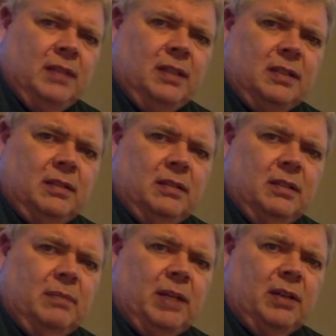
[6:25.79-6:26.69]
that
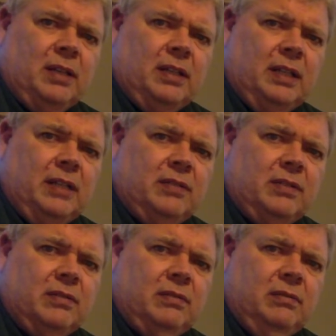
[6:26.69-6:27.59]
America
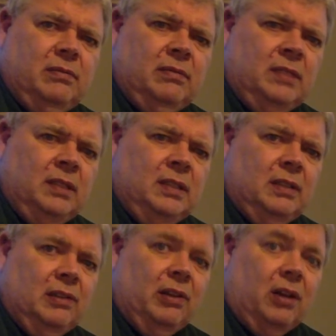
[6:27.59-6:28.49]
has
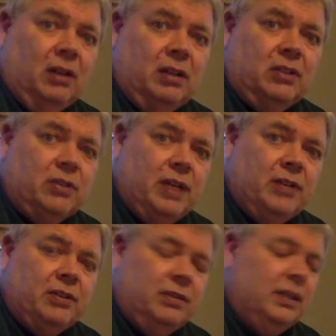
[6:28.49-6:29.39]
long
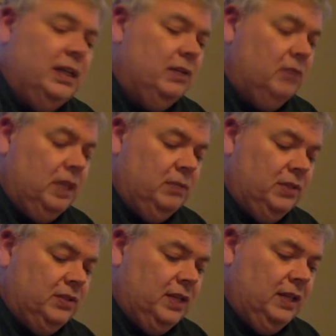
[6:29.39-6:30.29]
treasured, I
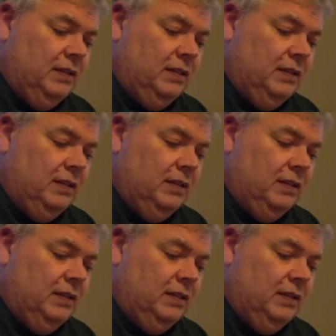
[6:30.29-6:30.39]
would say.